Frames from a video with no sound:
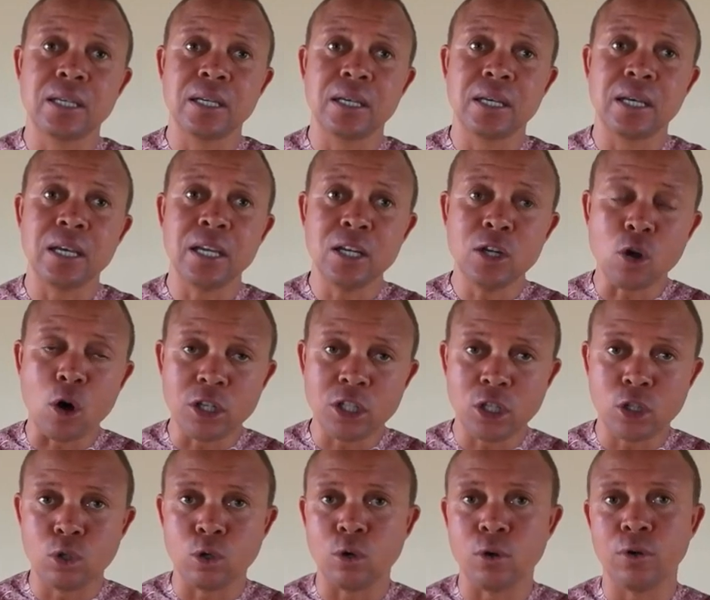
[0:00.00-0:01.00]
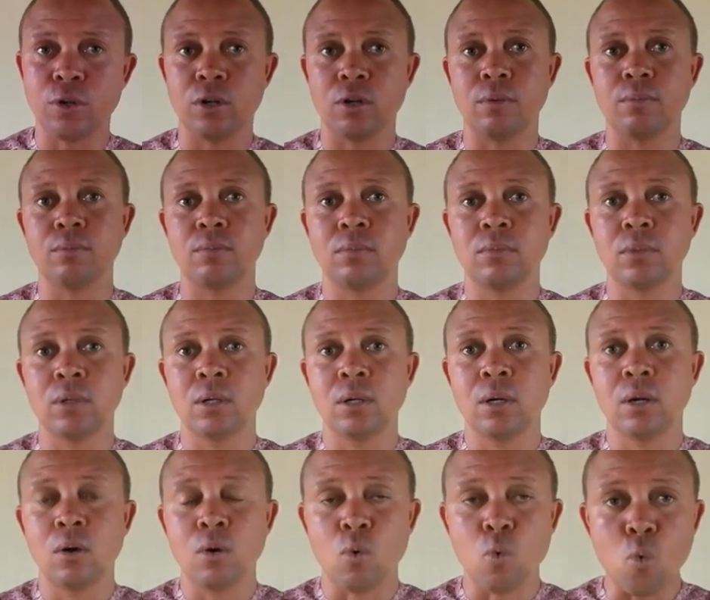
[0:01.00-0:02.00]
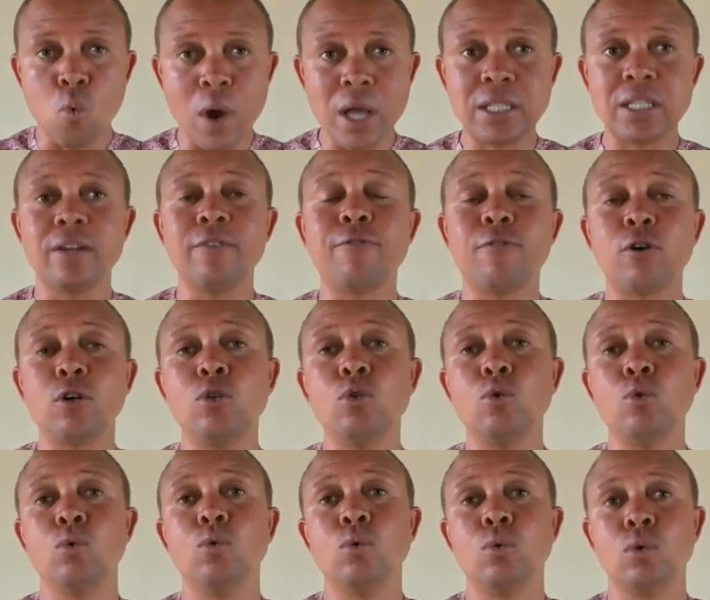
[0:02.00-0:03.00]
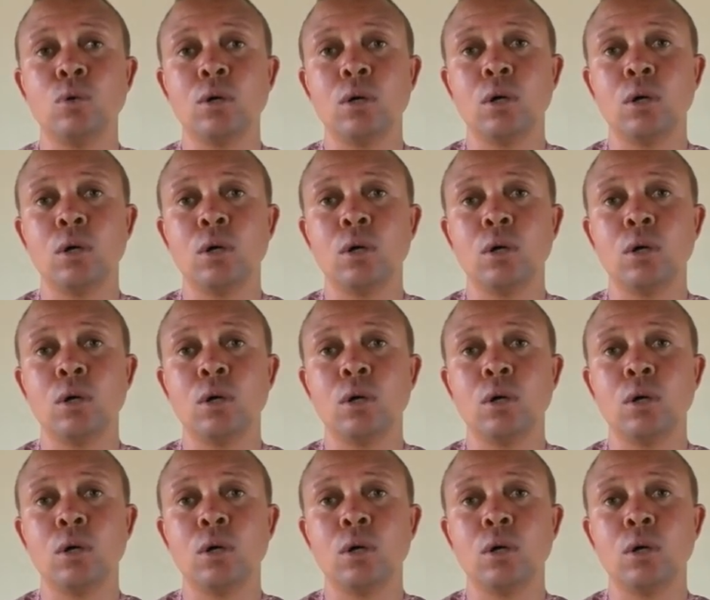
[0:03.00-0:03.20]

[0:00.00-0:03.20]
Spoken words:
in the auditorium waiting for you